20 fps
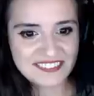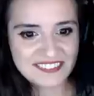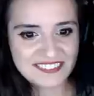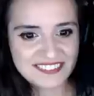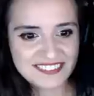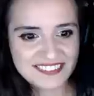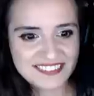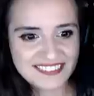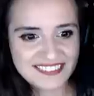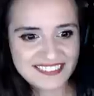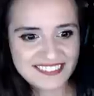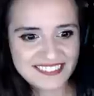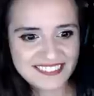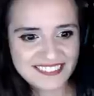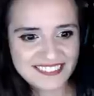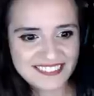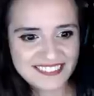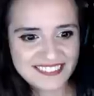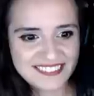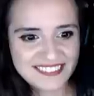
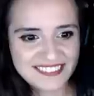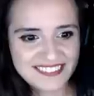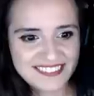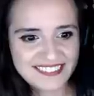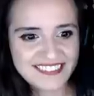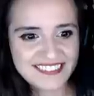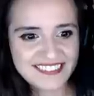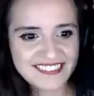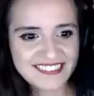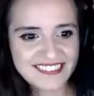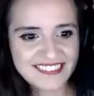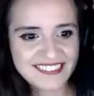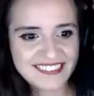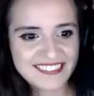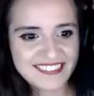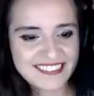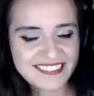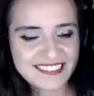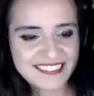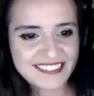
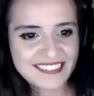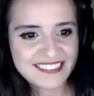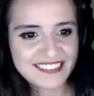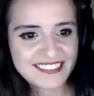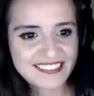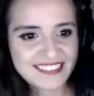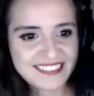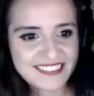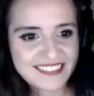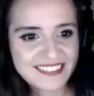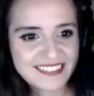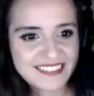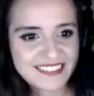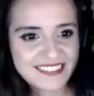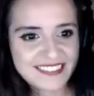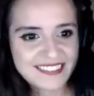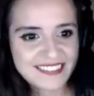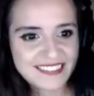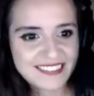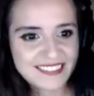
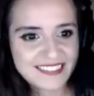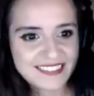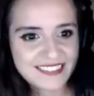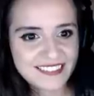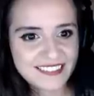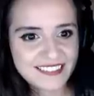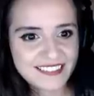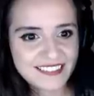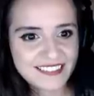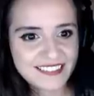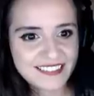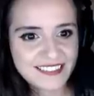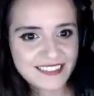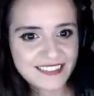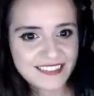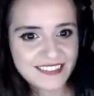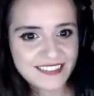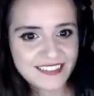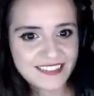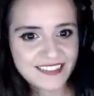
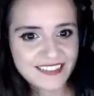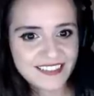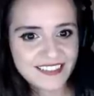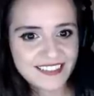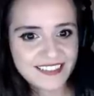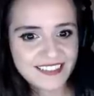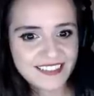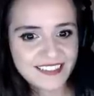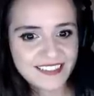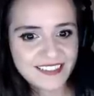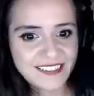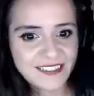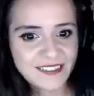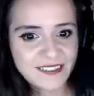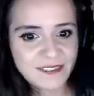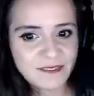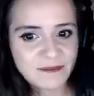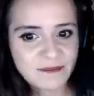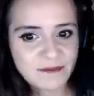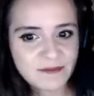
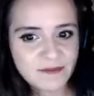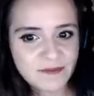(not speaking)